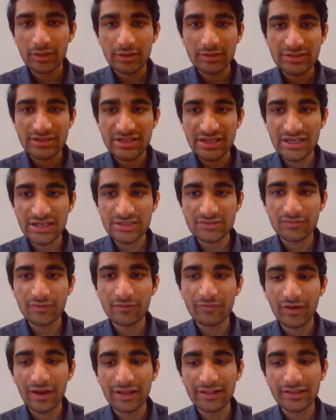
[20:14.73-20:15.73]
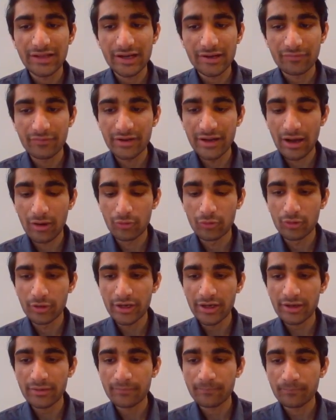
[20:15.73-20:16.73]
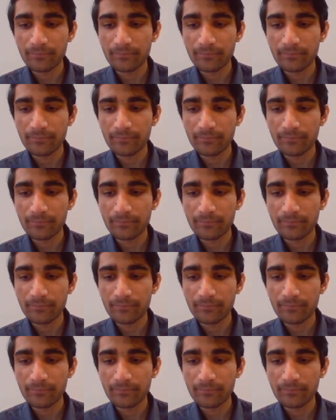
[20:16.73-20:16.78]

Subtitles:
CSV file that we downloaded.